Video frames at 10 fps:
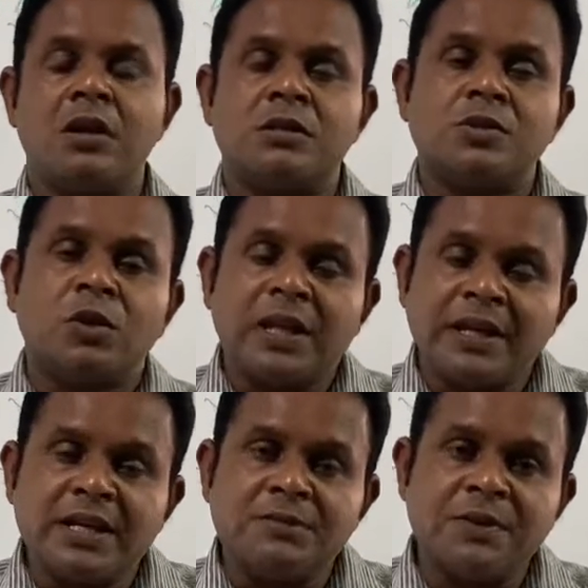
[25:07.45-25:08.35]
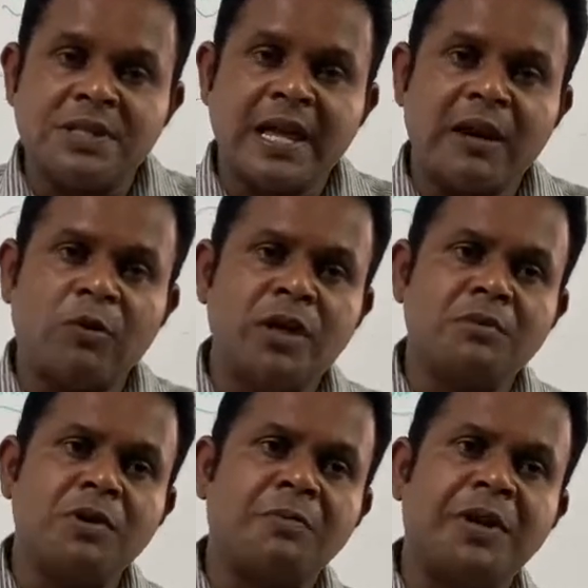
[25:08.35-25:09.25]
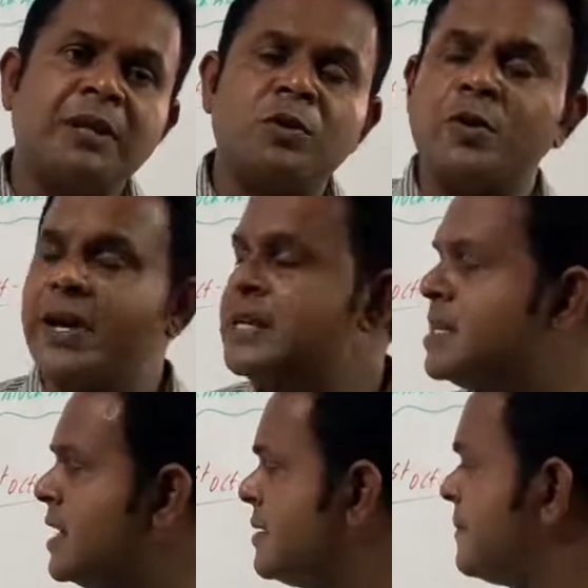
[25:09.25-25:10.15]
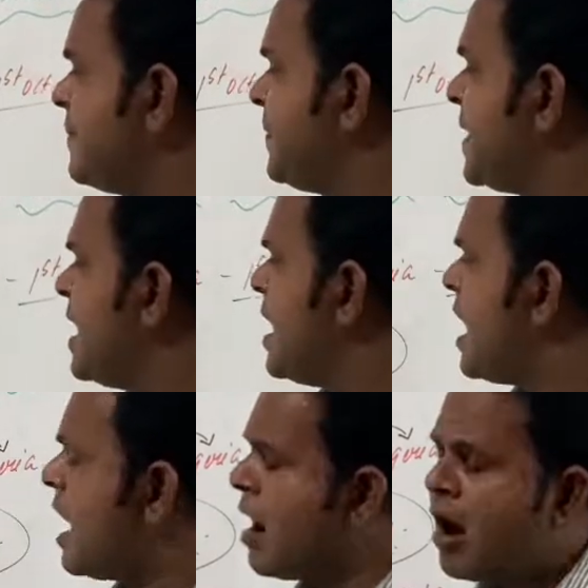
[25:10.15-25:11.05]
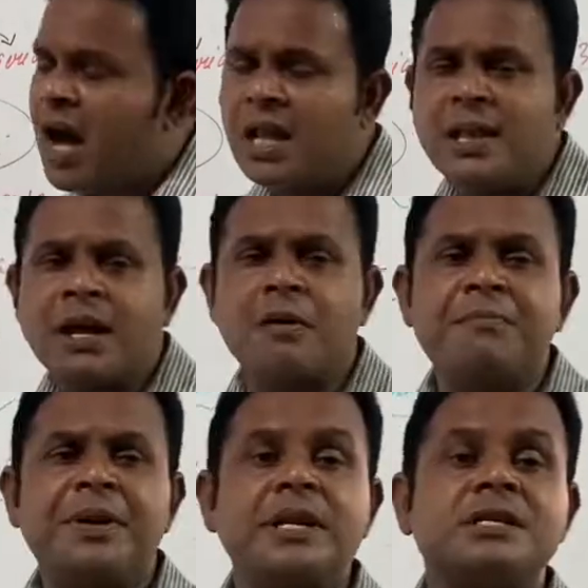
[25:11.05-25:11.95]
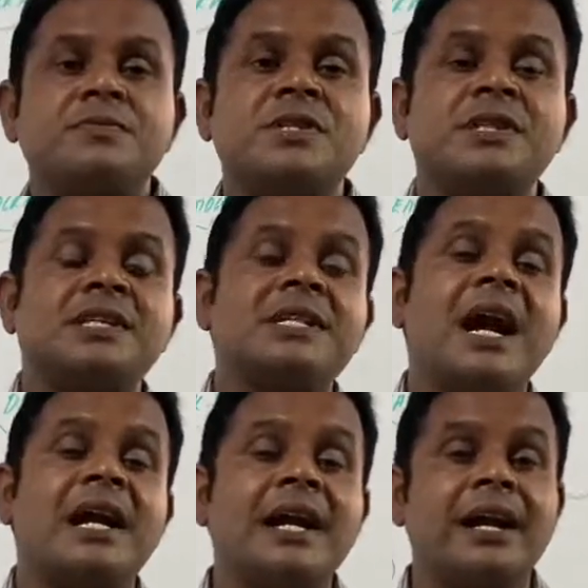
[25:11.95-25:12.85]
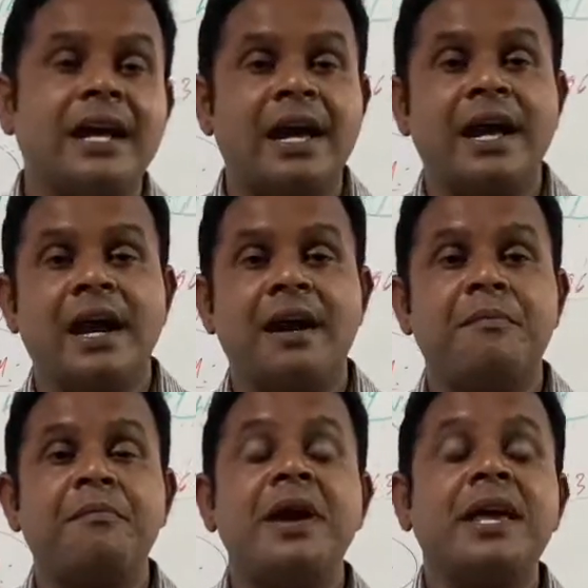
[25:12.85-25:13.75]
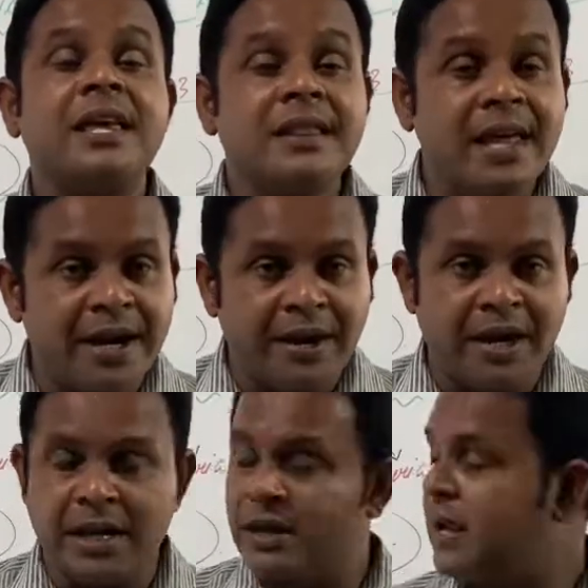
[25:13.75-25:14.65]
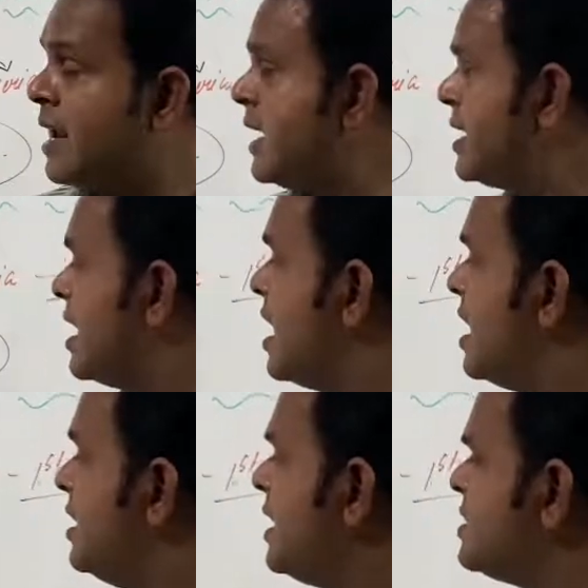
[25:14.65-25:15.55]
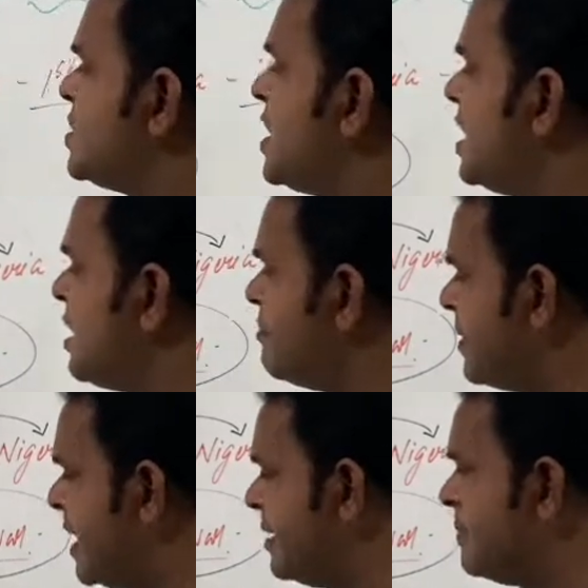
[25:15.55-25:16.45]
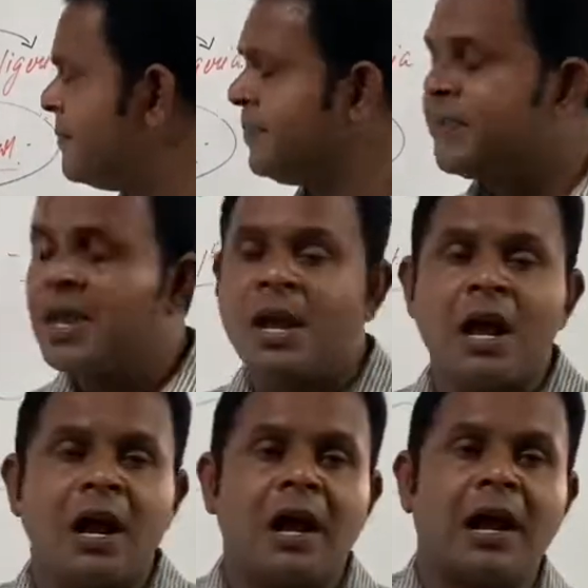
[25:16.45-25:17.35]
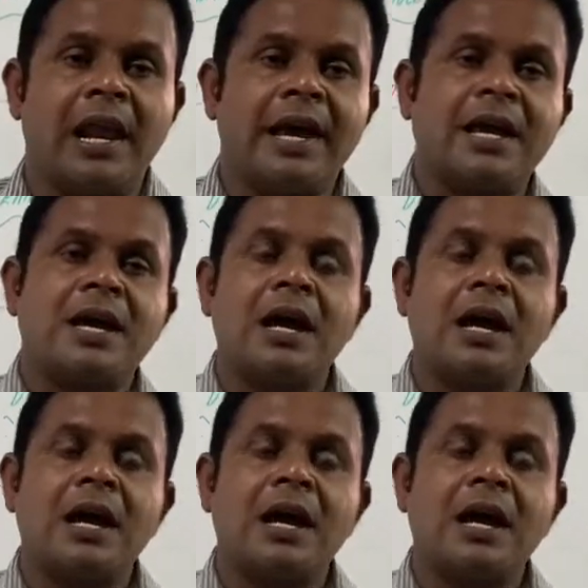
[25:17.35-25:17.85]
So the things which they are going to be obtained through nature, all the companies which they started making their entry, like Dutch Shell Company, like